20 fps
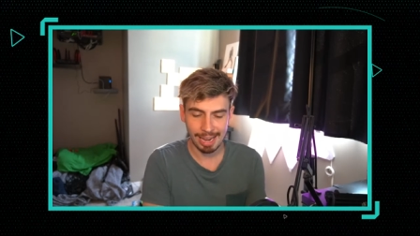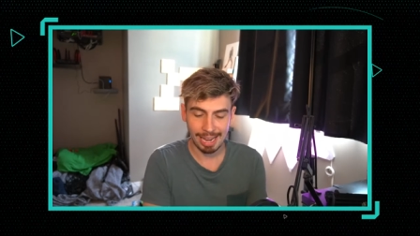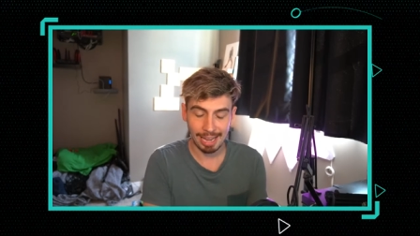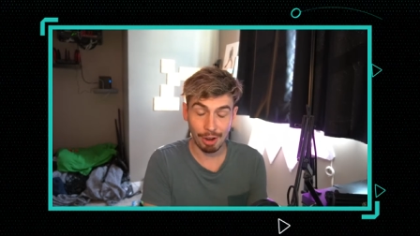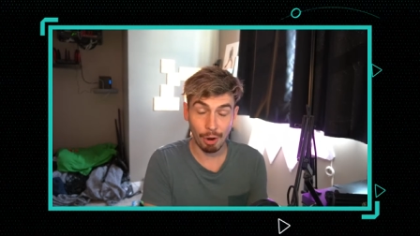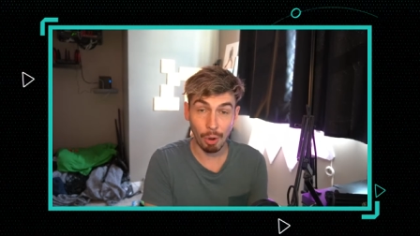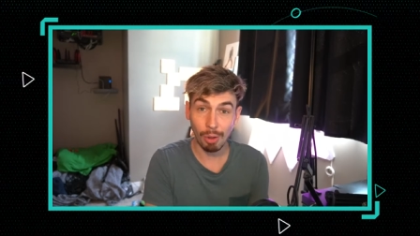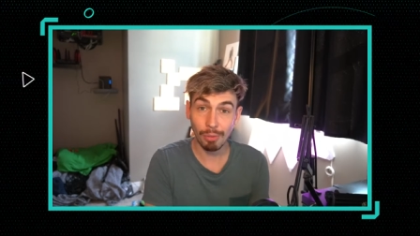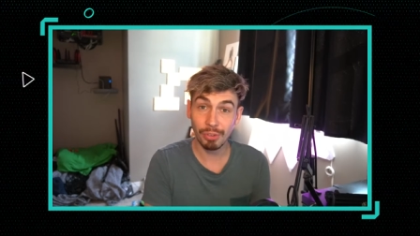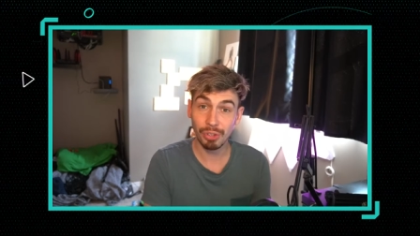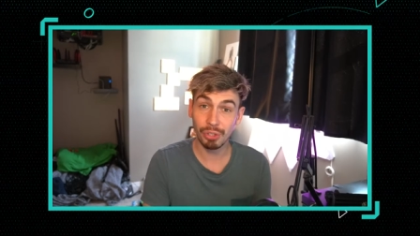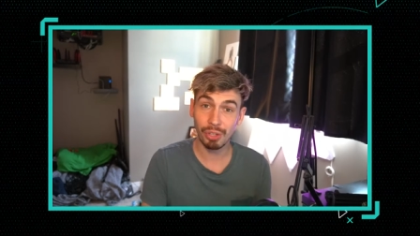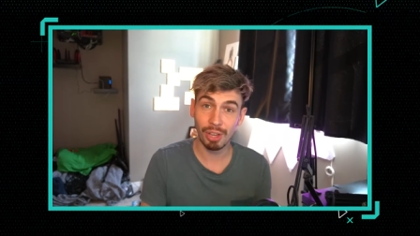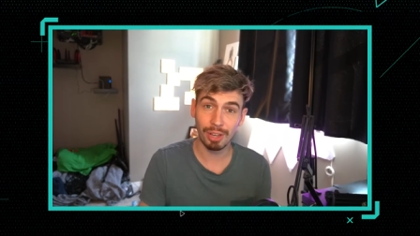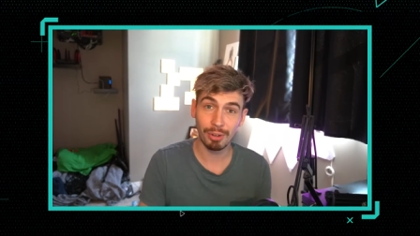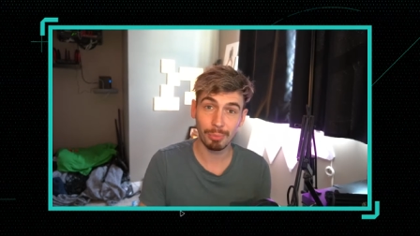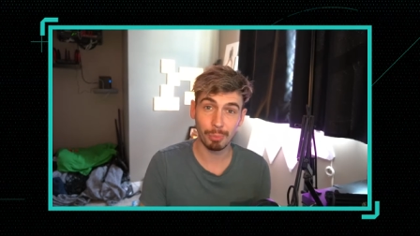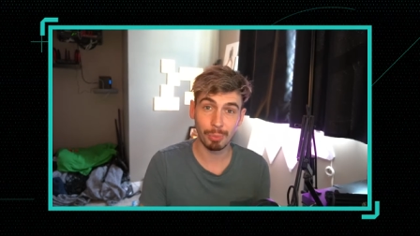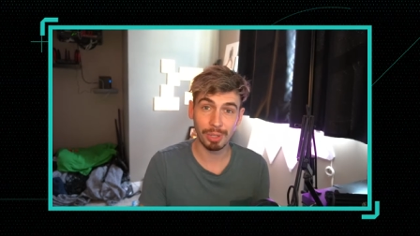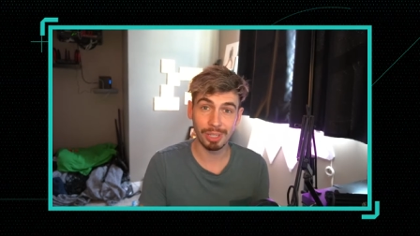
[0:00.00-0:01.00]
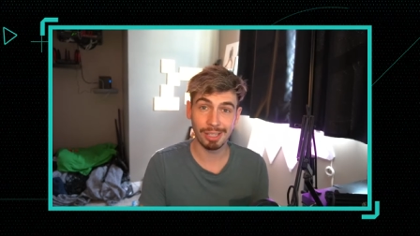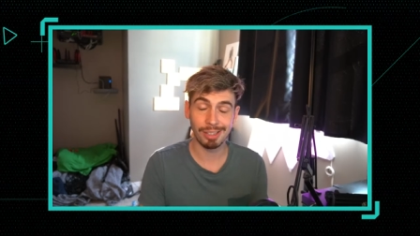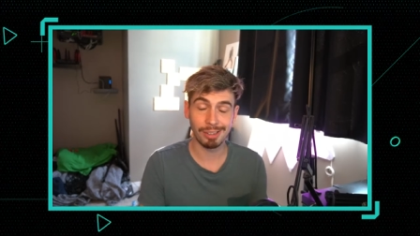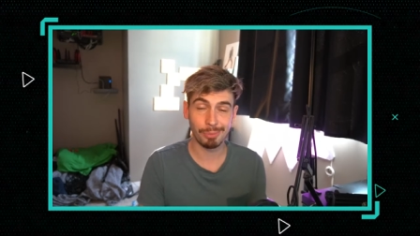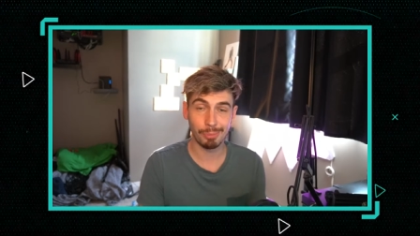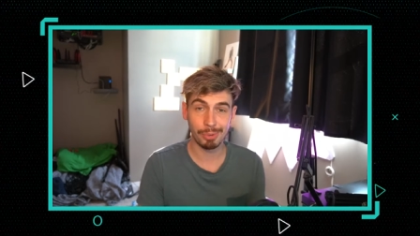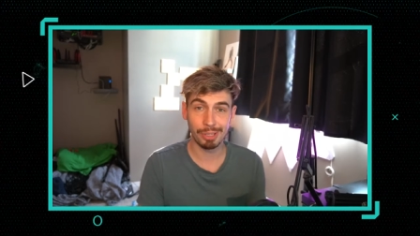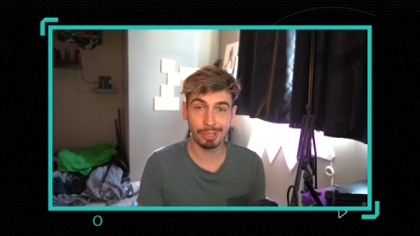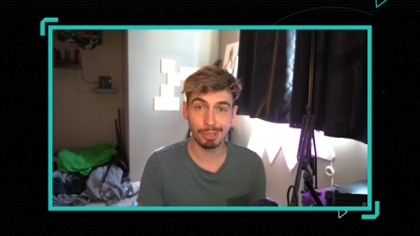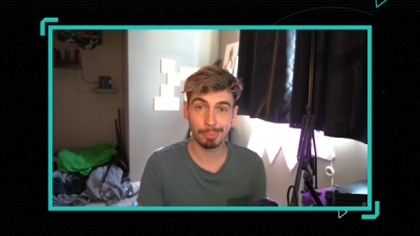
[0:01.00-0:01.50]
And all of a sudden, we,
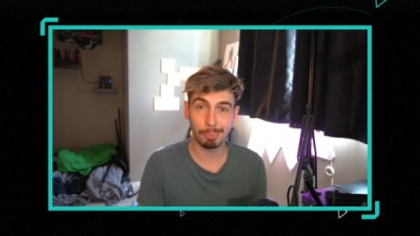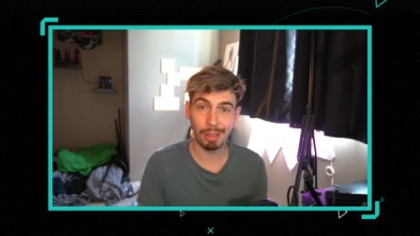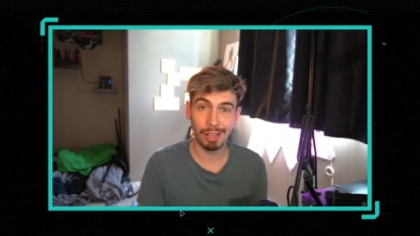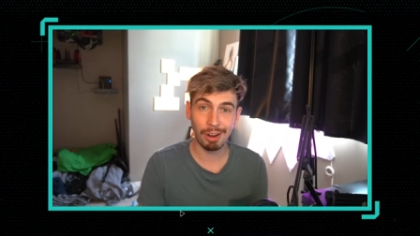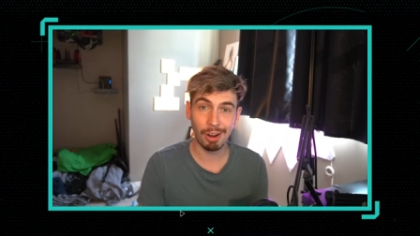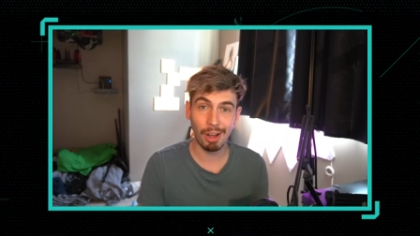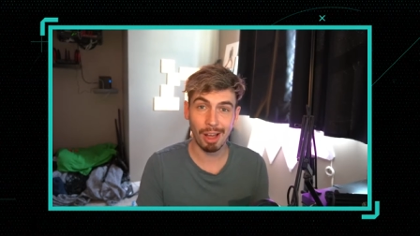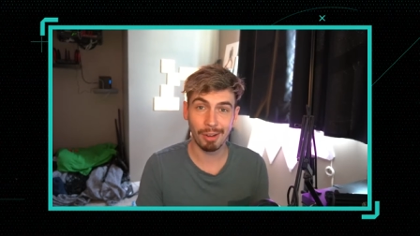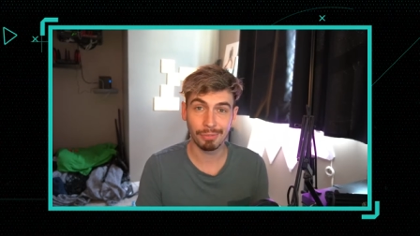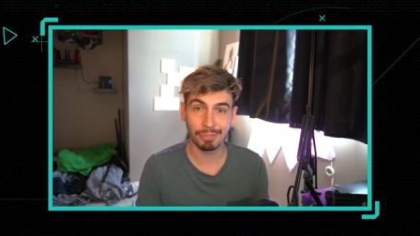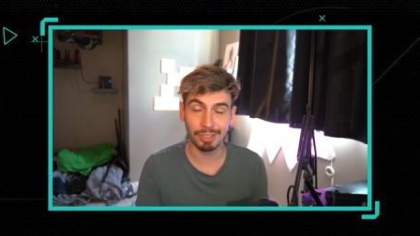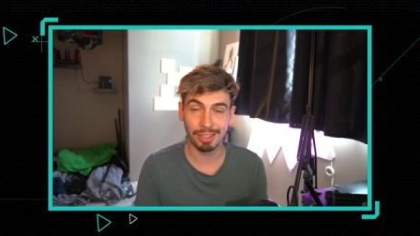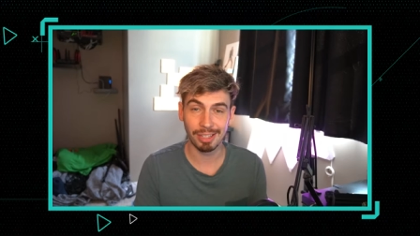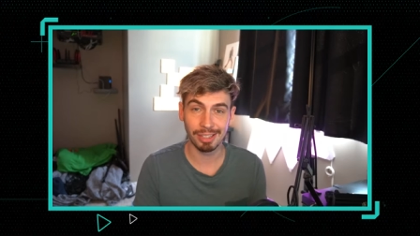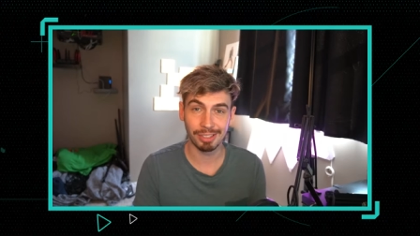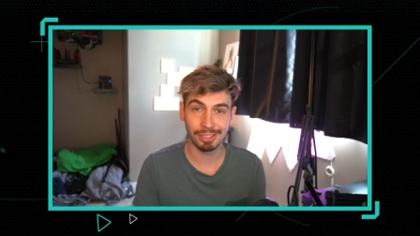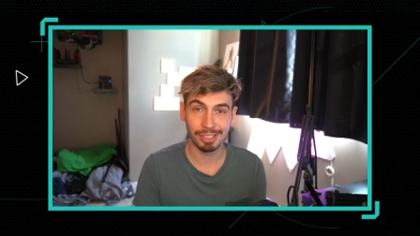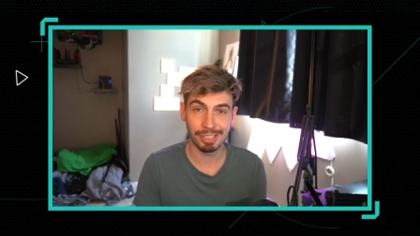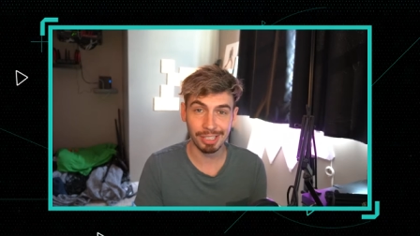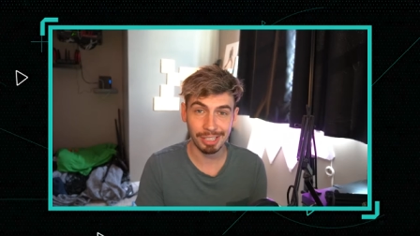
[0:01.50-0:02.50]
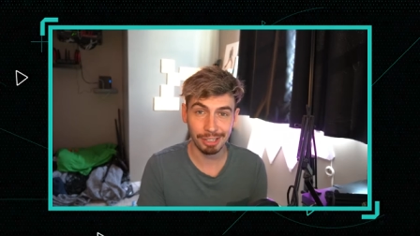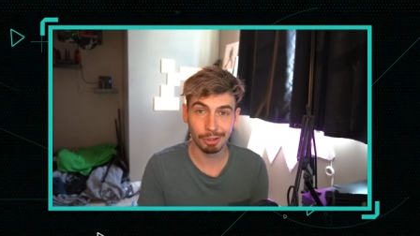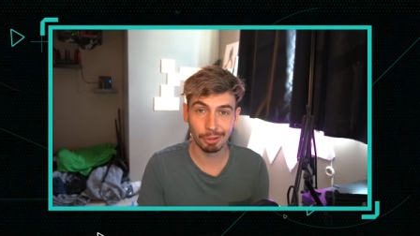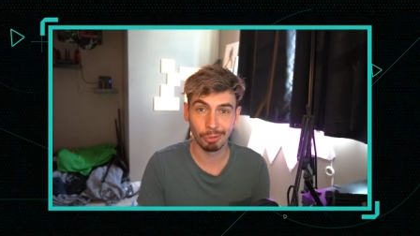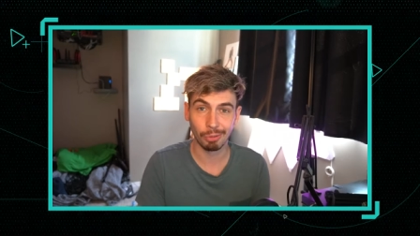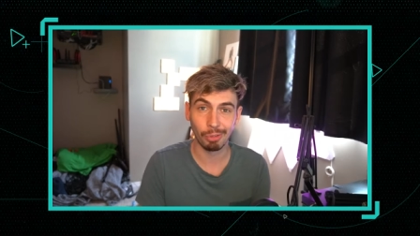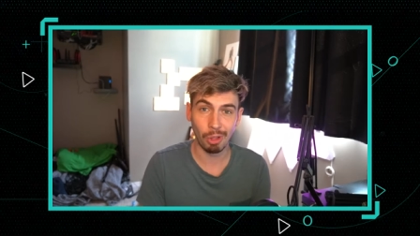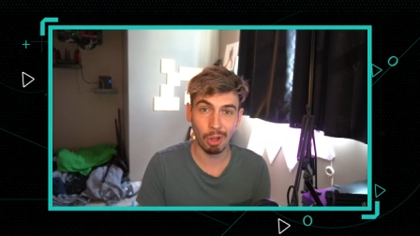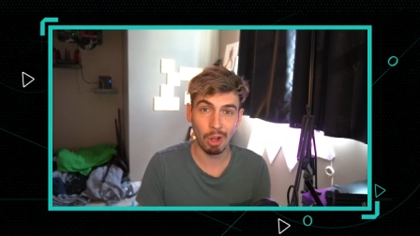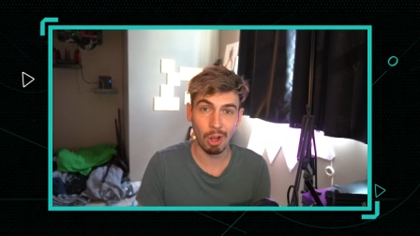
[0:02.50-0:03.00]
we split off to this year
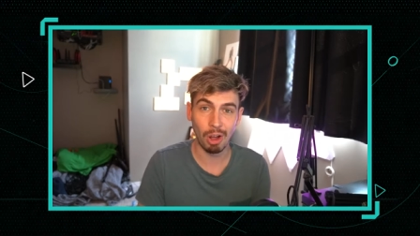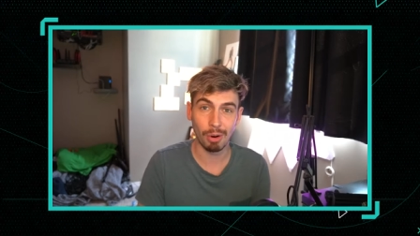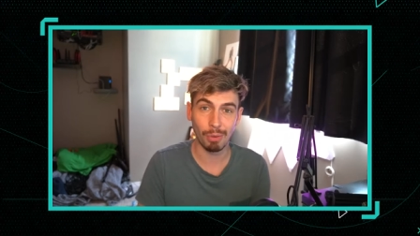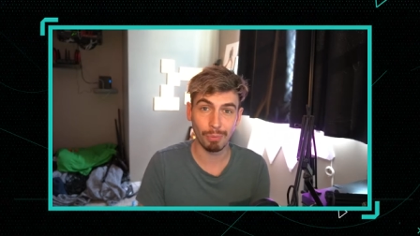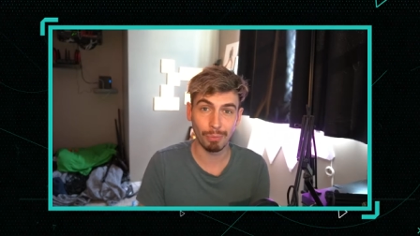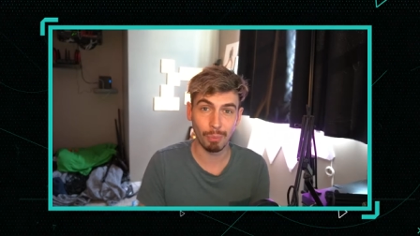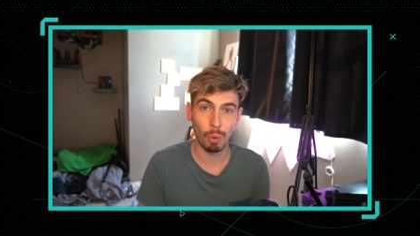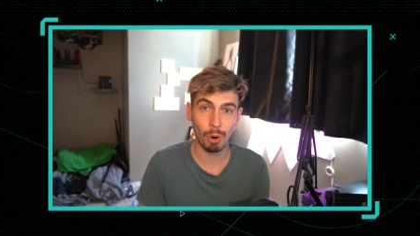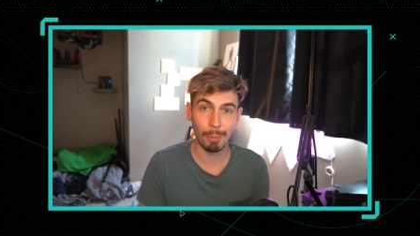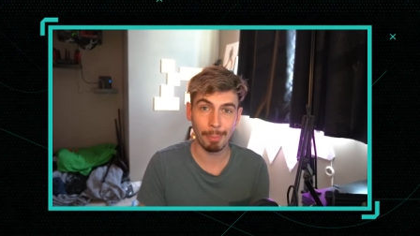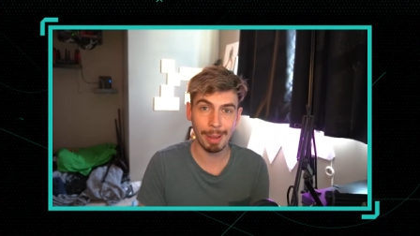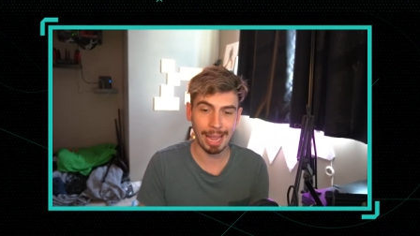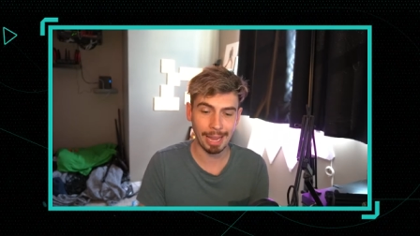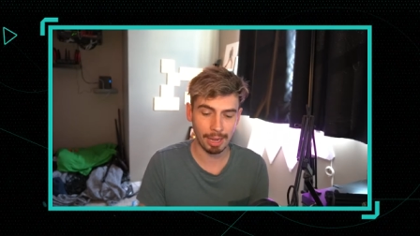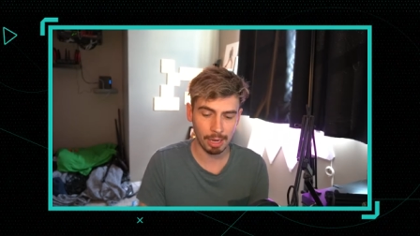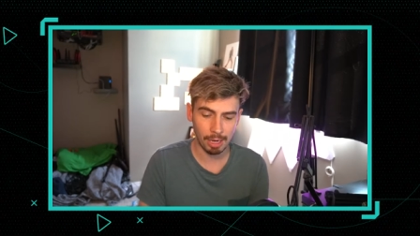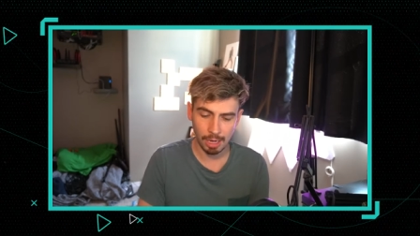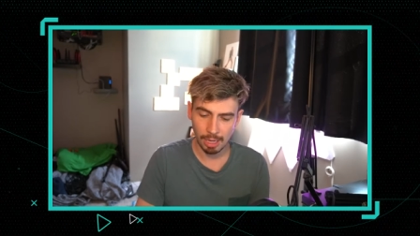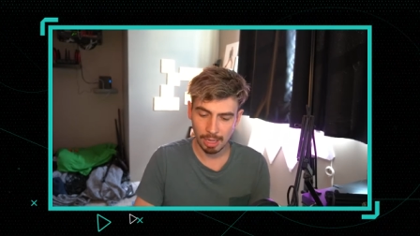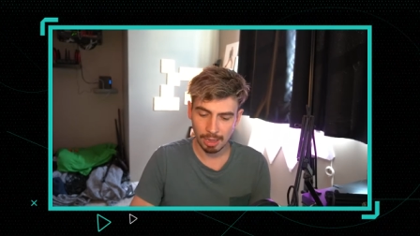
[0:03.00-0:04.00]
long format,